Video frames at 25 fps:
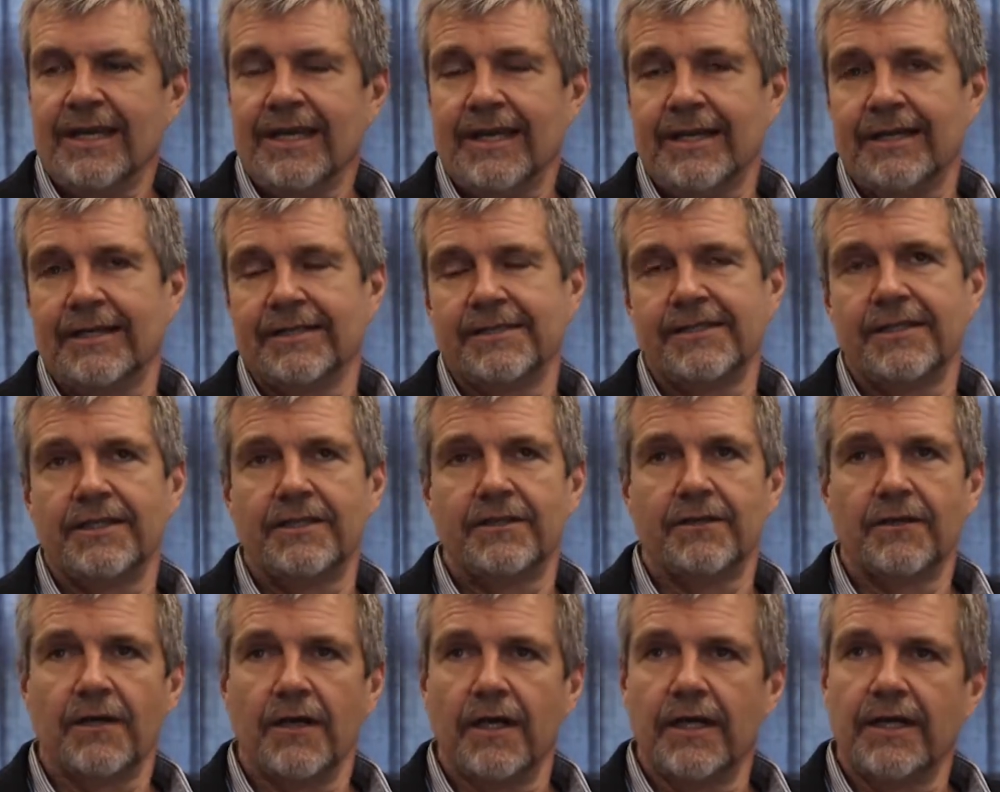And I said
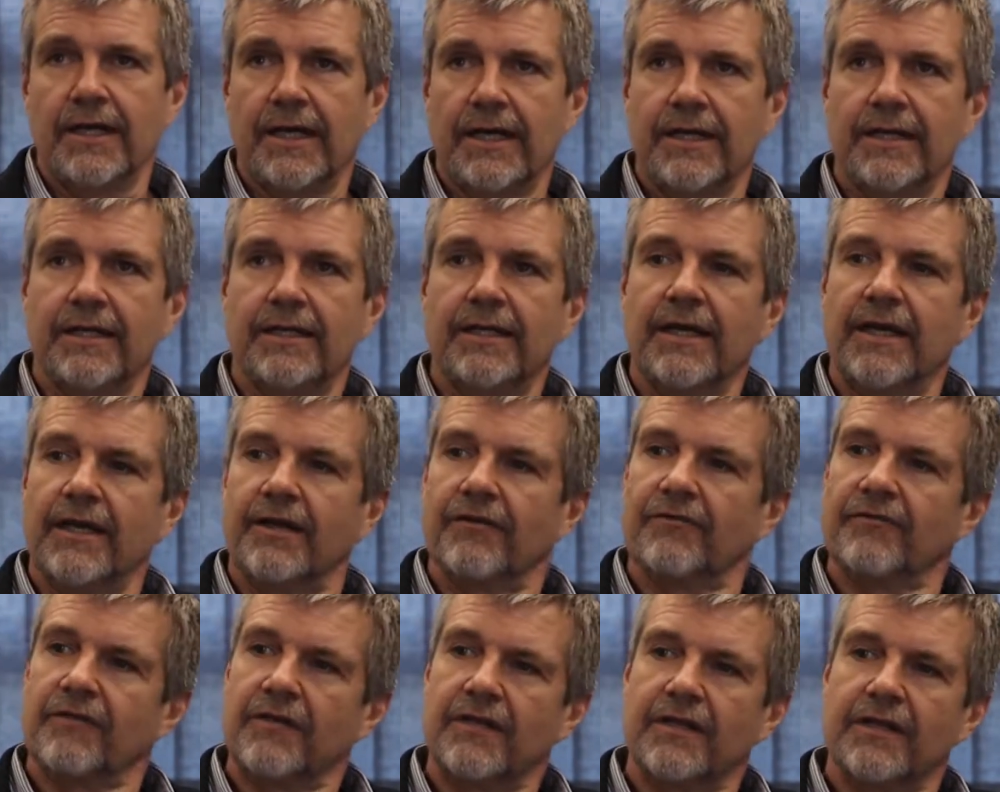to the guy the other day,
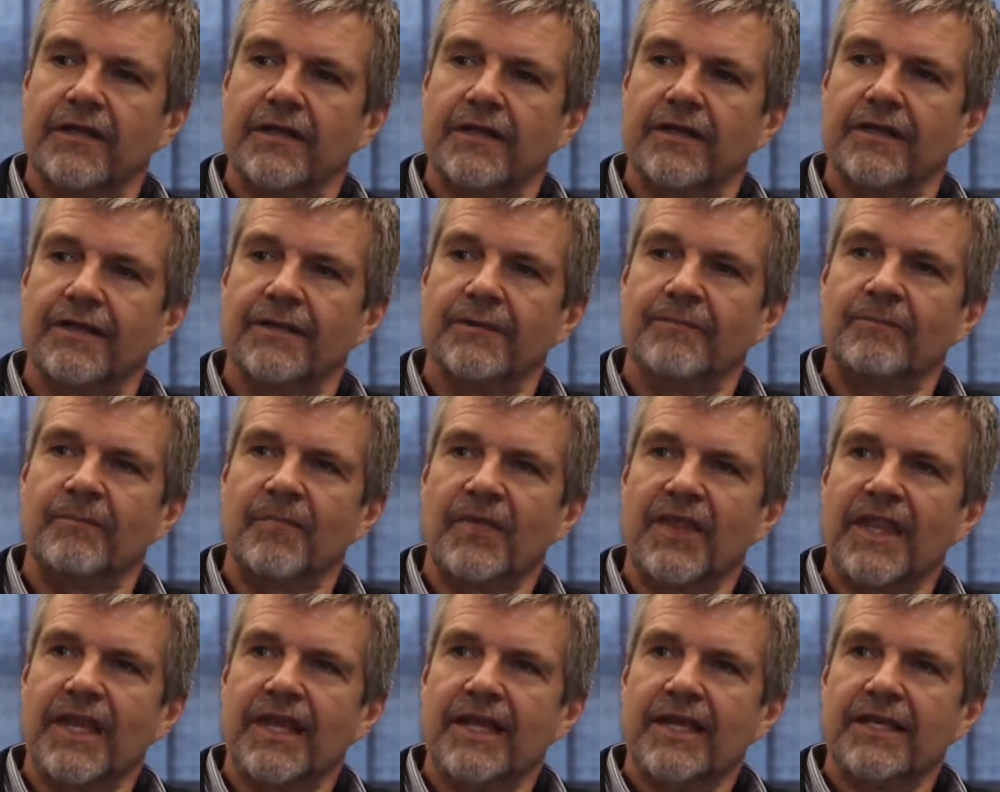I think
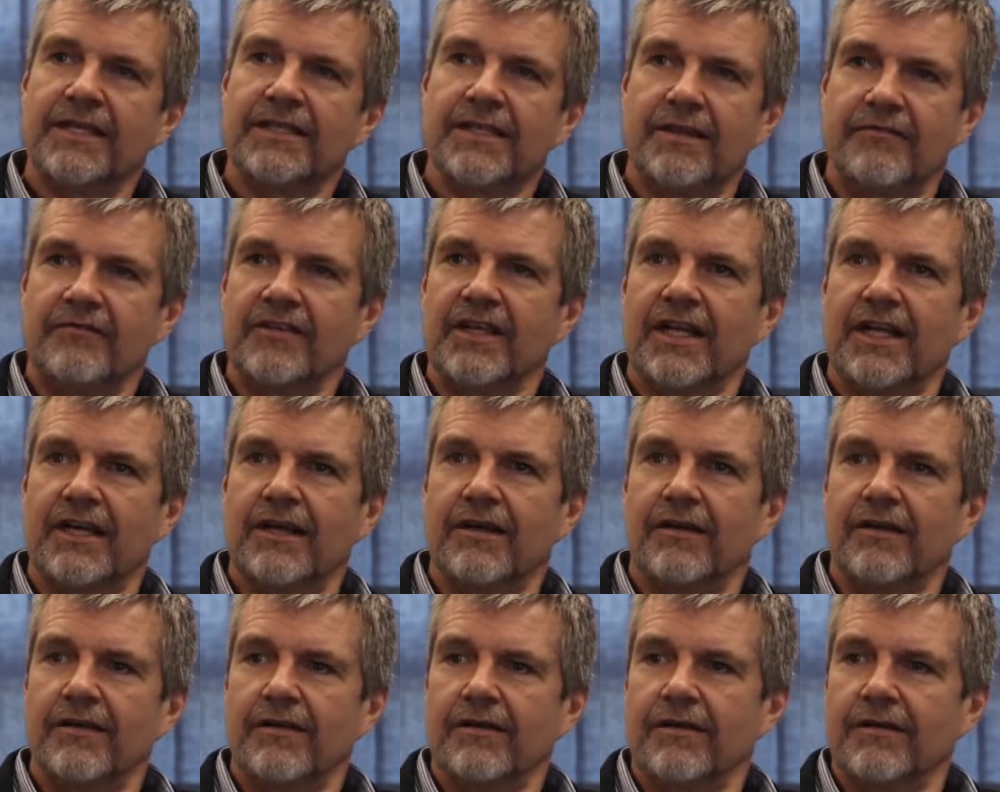
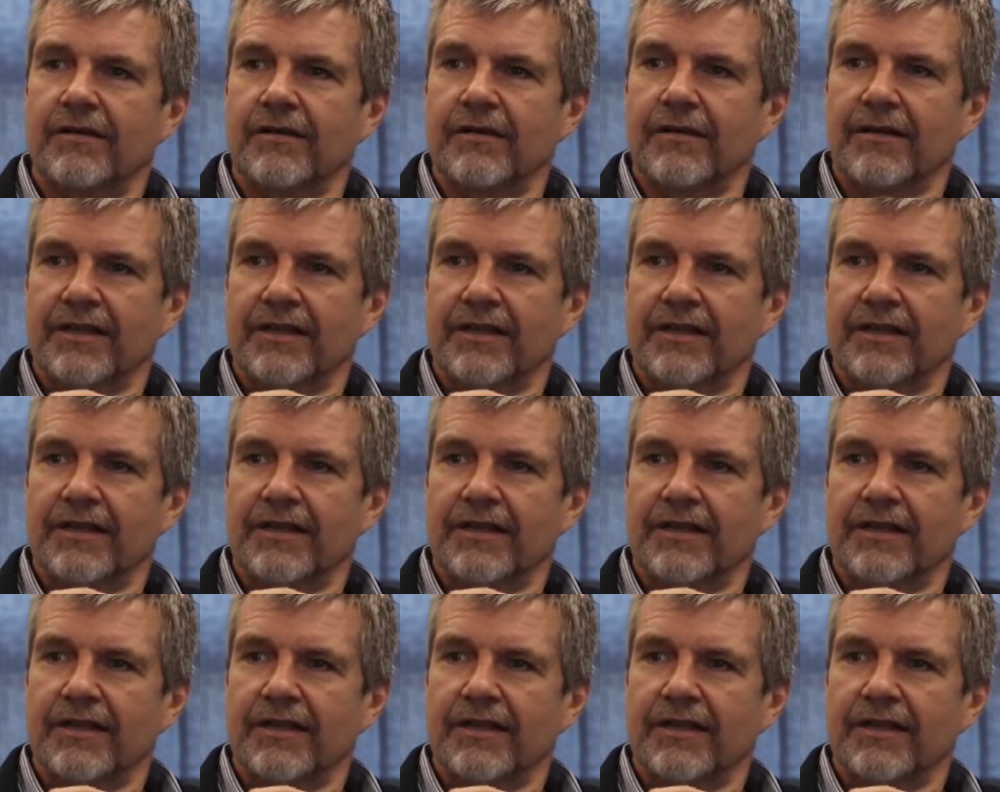a